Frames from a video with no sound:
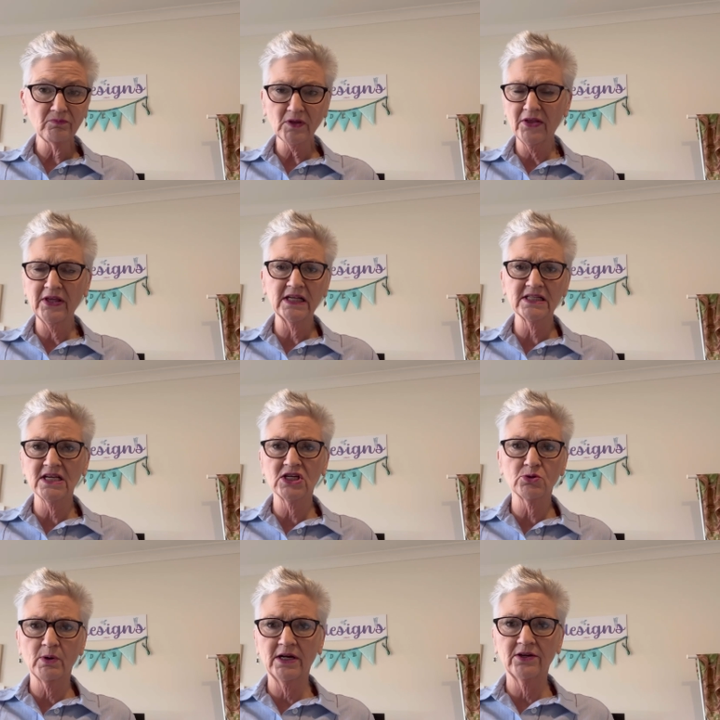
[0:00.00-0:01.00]
I think it said
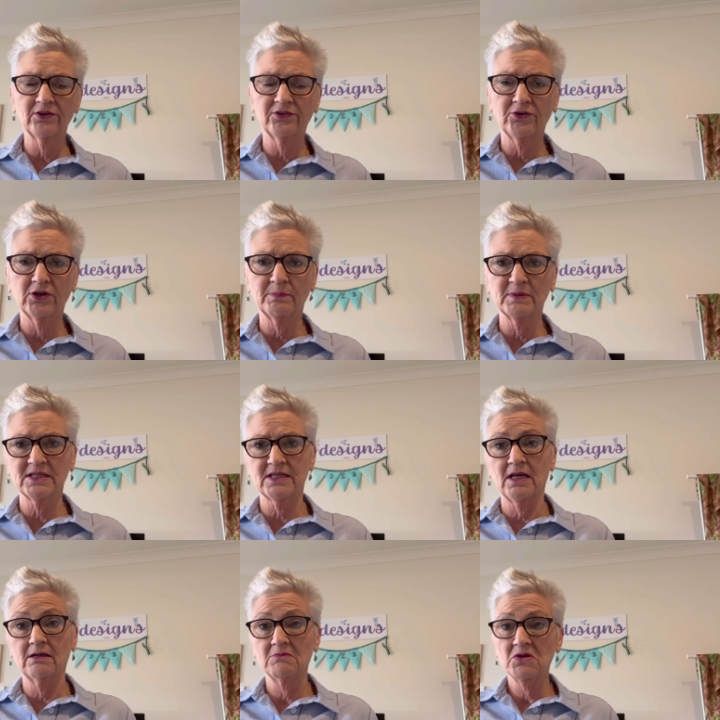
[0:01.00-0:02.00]
20 to
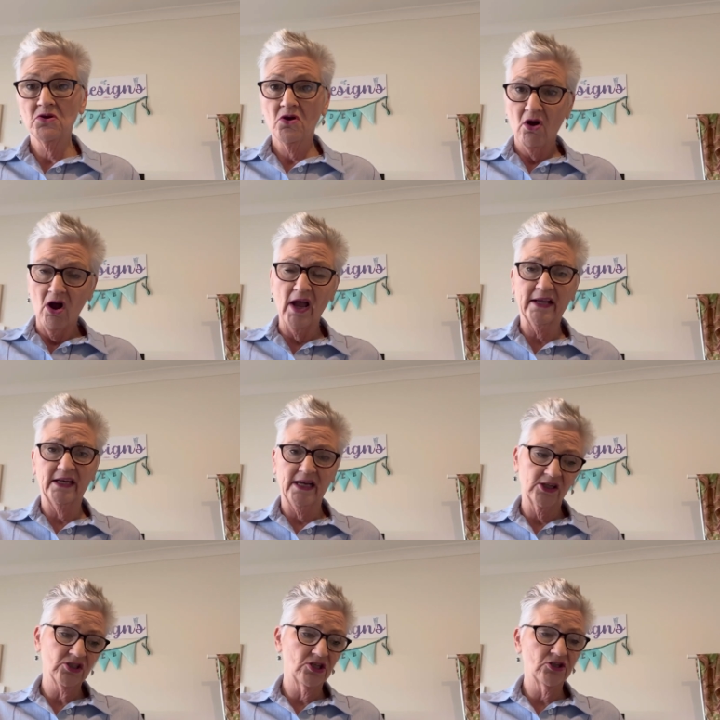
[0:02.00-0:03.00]
30%. I can
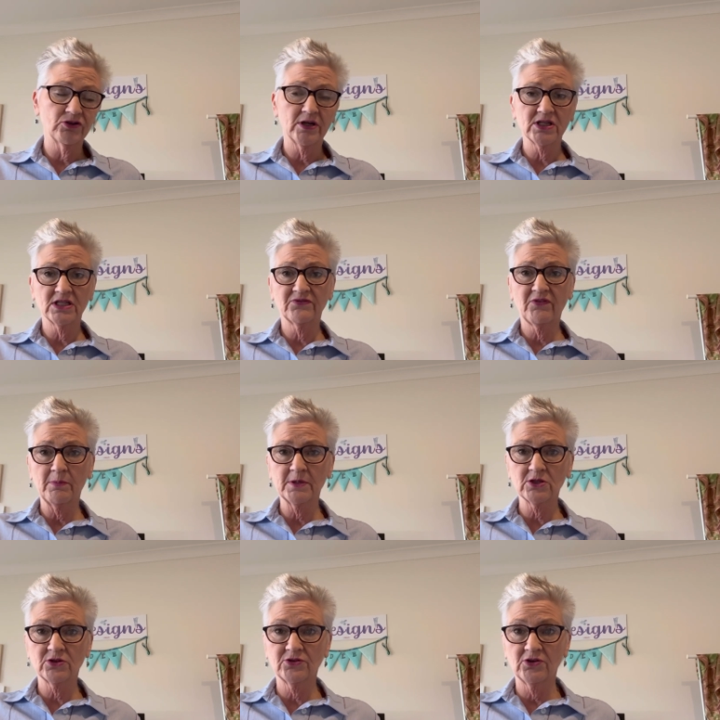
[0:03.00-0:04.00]
actually stretch this fabric
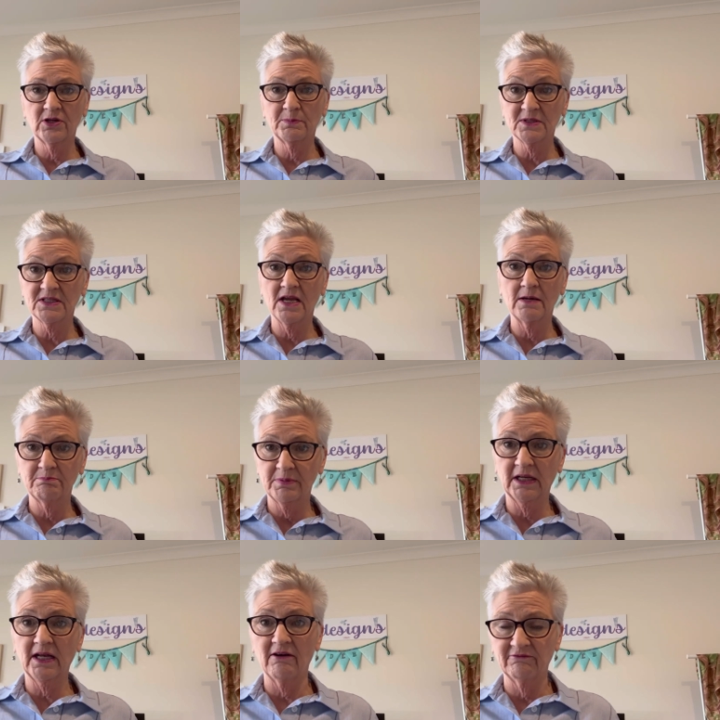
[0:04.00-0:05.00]
to 30%,
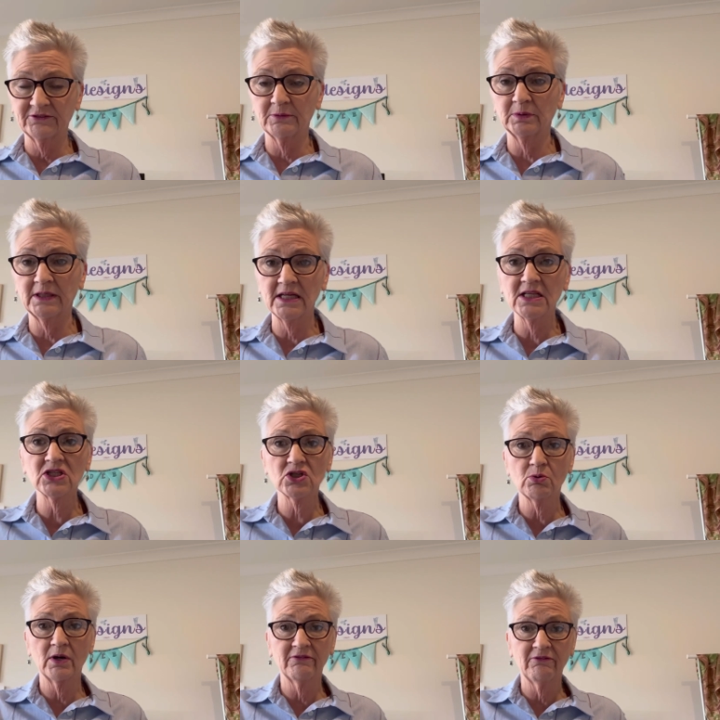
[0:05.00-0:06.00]
but comfortably it's
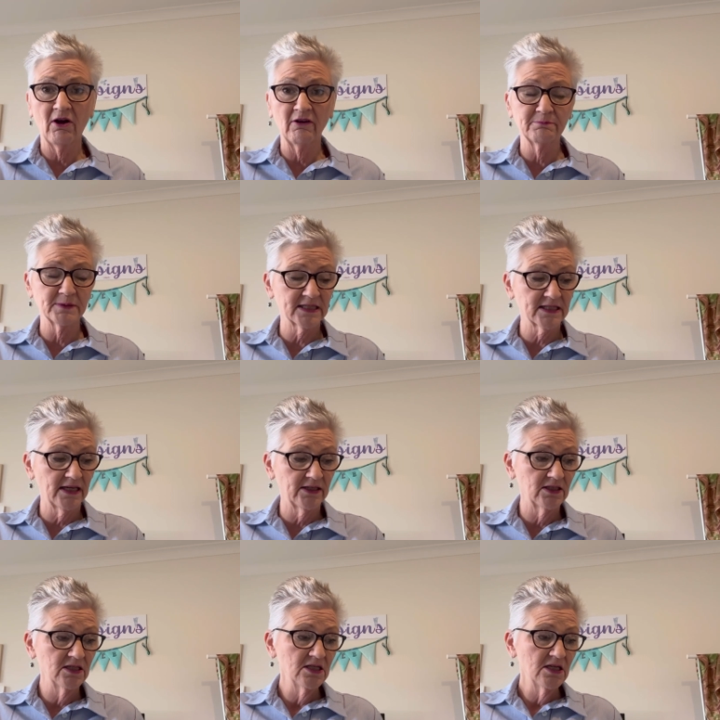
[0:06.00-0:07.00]
25%.
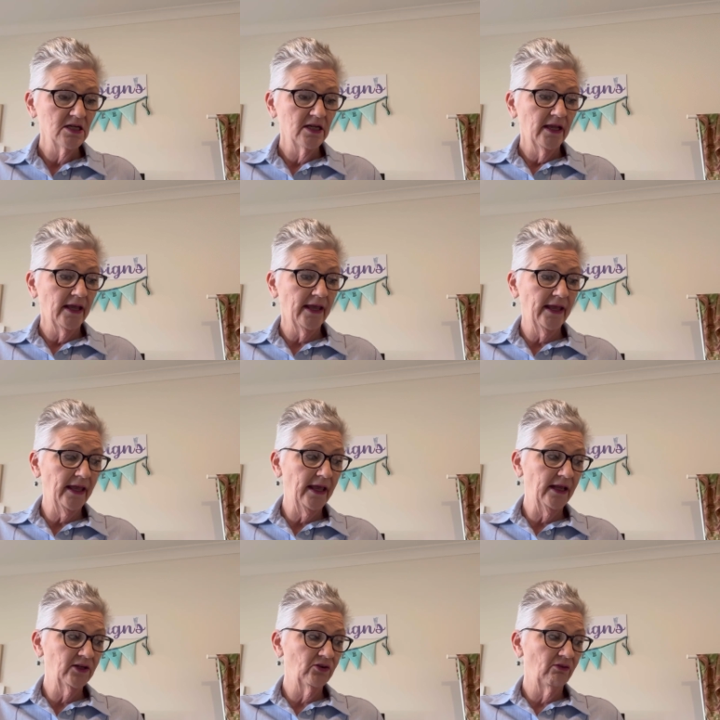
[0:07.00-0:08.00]

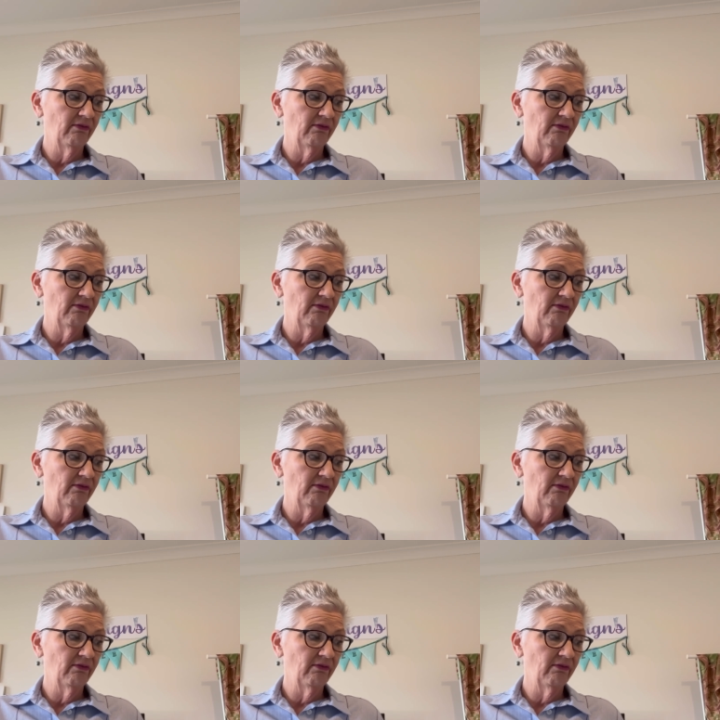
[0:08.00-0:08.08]
And